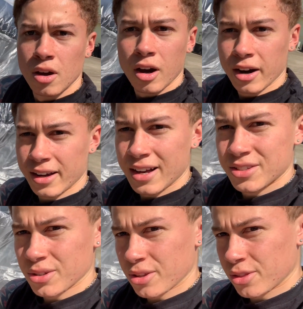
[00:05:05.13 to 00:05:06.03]
All right, guys,
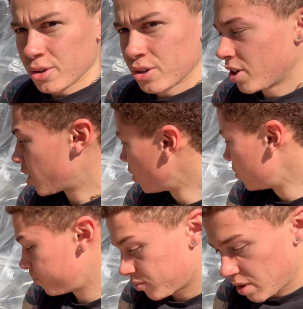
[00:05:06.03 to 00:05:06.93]
so the third
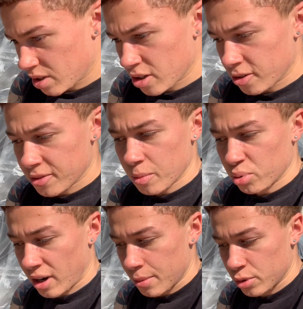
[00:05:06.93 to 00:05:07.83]
coat of the
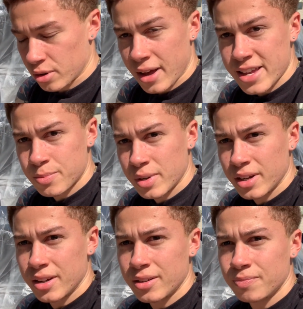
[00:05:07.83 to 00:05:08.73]
primer has
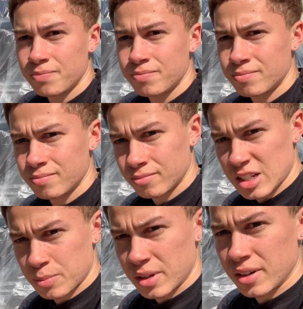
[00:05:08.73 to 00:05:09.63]
been
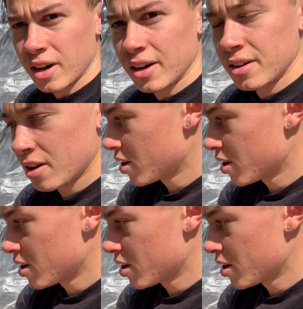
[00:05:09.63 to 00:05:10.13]
done,